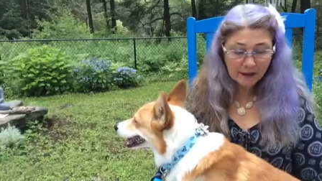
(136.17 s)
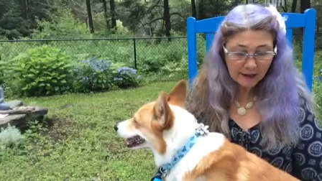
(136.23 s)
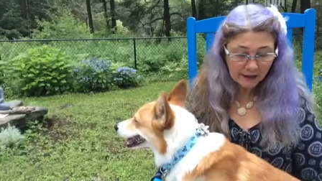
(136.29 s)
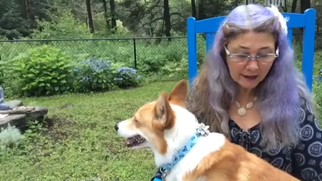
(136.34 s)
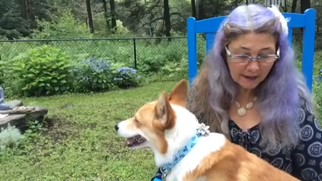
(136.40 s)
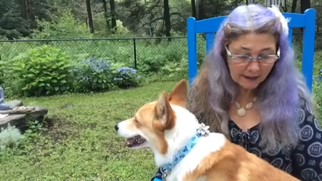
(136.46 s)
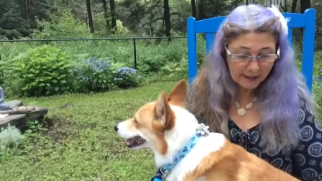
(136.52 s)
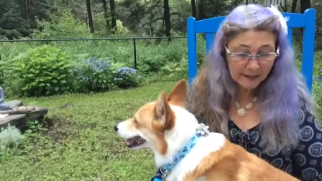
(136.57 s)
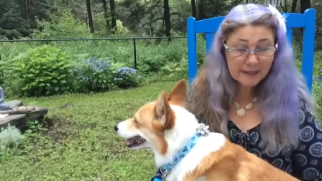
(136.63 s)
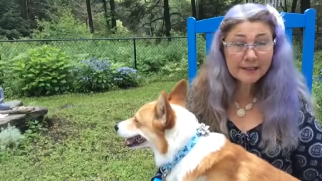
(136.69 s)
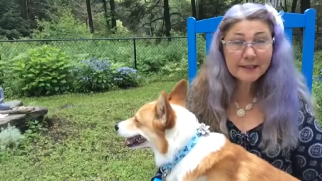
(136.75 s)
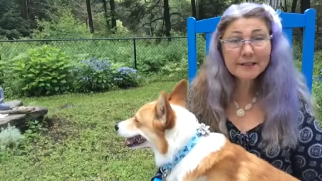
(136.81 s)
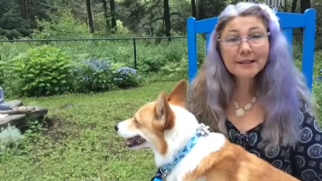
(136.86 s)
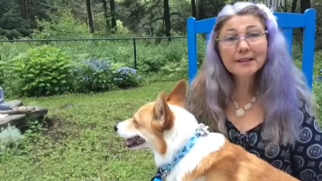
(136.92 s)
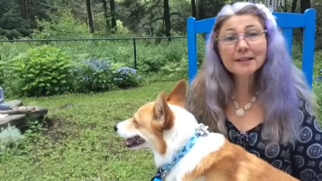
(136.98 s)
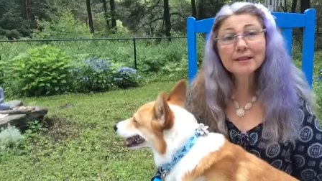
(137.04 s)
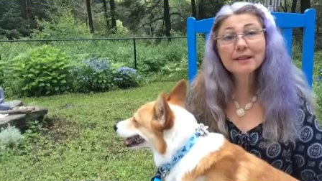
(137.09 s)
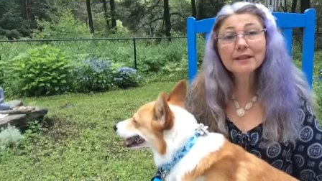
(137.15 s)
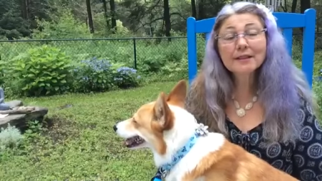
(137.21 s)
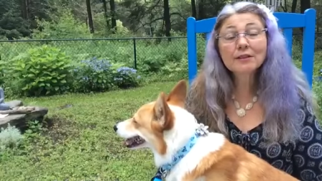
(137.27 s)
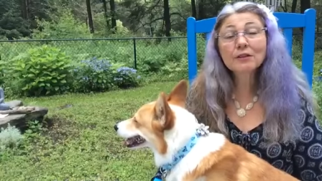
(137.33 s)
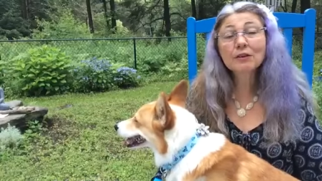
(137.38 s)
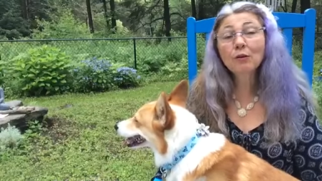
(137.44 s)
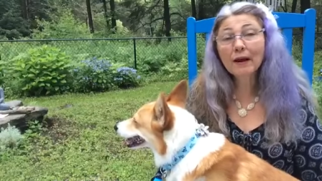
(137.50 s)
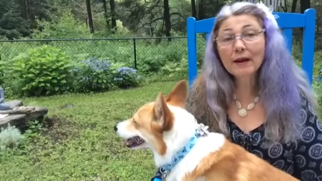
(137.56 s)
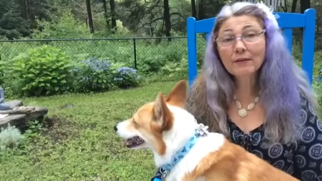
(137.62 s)
And Easy Does It is a
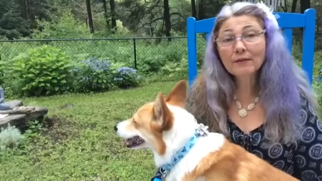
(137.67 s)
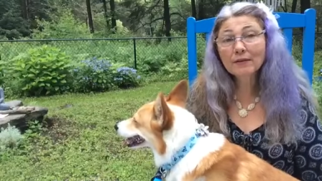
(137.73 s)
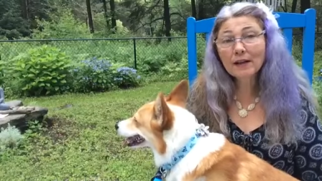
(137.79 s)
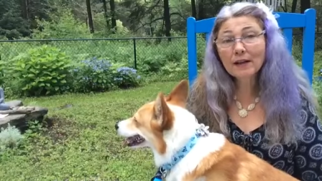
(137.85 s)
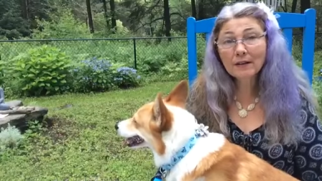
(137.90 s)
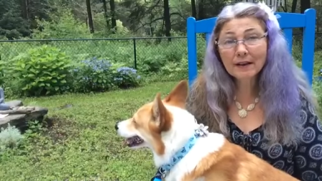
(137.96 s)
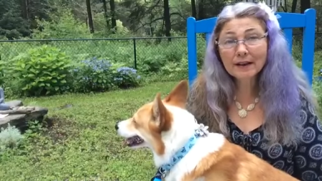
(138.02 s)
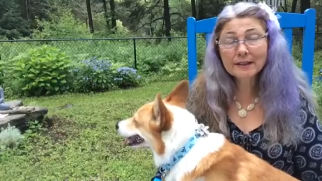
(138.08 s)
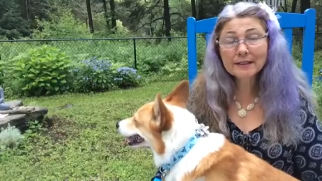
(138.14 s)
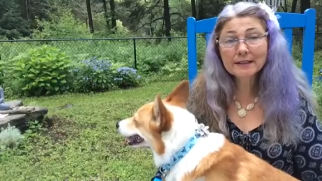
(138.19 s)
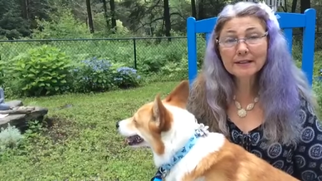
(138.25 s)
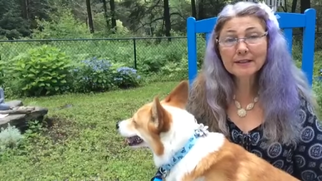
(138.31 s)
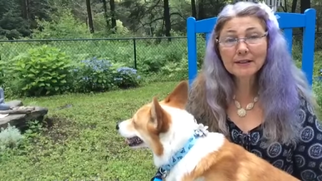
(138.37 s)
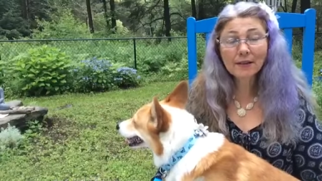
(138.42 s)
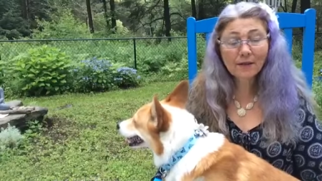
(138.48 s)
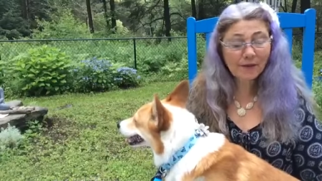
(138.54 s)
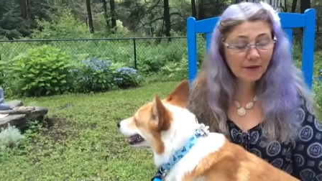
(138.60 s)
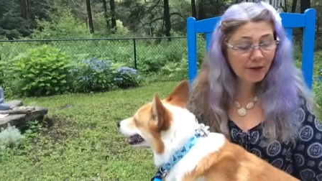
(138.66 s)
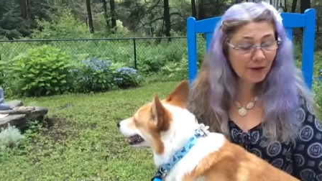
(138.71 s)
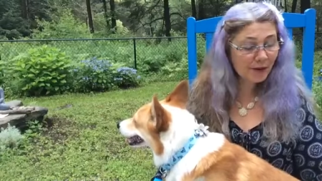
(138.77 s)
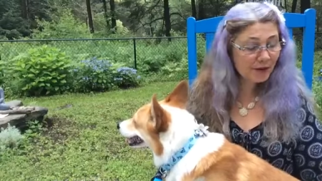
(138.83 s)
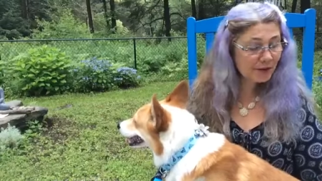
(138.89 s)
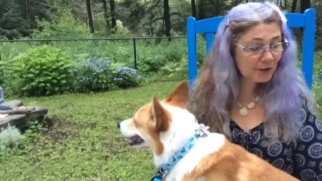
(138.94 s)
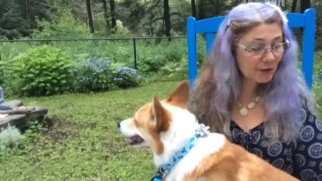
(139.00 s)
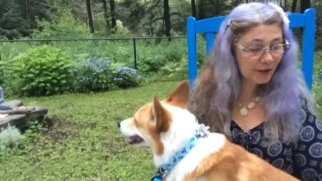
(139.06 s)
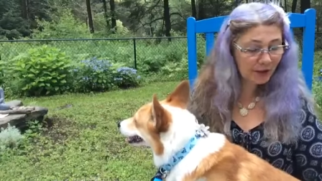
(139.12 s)
great flower essence if you're
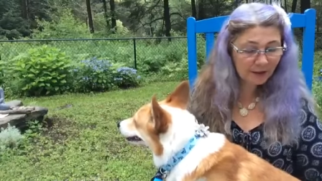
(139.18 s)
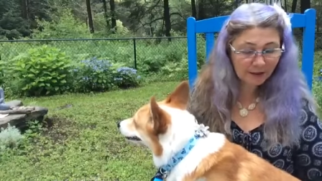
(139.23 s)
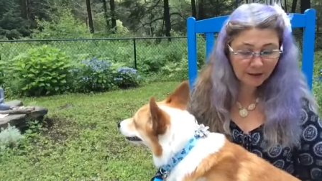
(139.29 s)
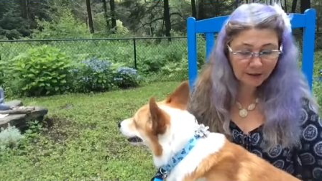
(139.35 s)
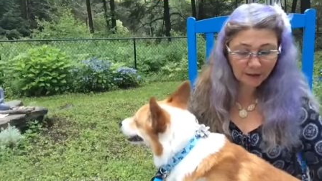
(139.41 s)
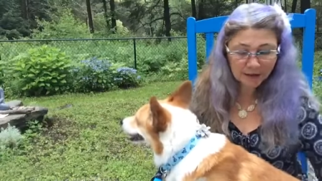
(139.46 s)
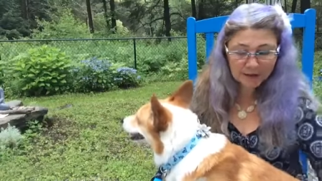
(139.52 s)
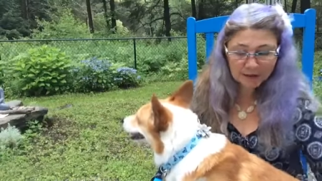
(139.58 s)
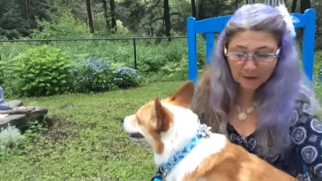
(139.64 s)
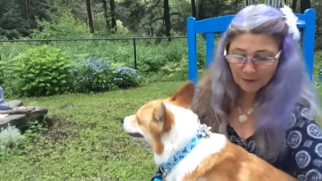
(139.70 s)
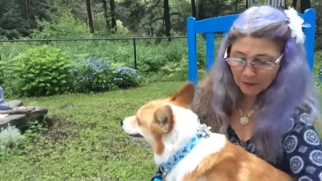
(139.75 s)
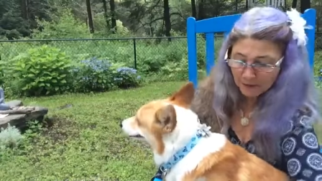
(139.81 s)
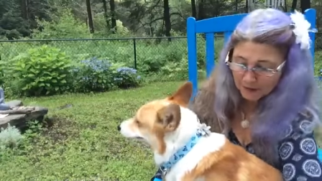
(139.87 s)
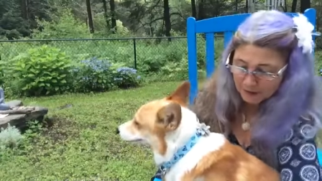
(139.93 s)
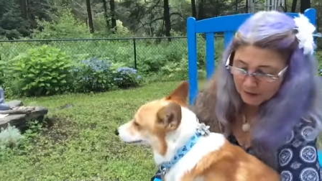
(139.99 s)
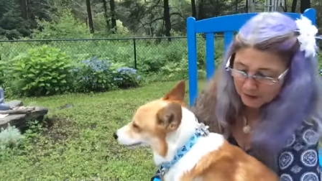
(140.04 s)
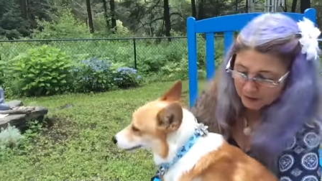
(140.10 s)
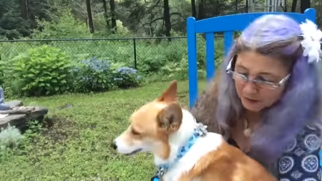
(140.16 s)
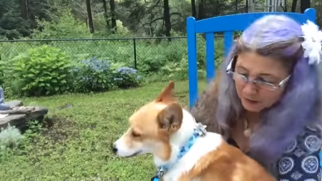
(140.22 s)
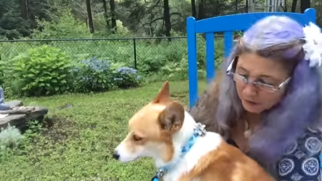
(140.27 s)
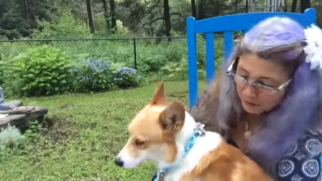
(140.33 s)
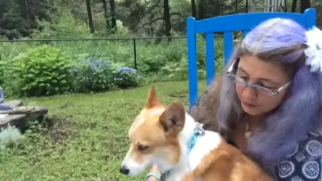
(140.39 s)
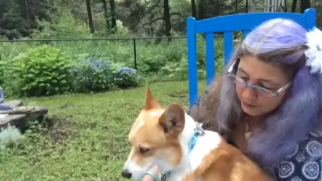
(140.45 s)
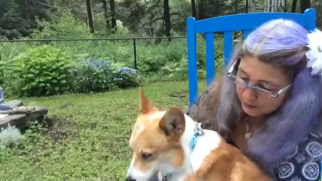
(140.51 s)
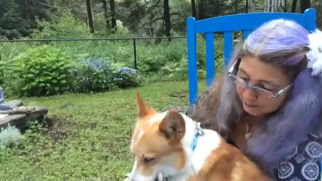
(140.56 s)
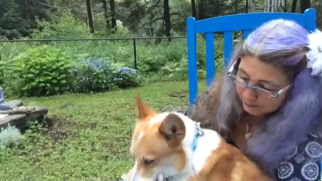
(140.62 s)
struggling with some of these
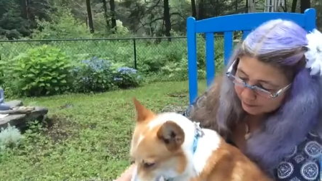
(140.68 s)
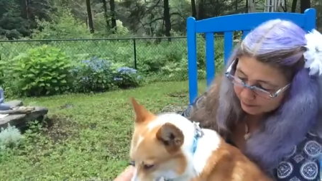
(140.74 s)
issues.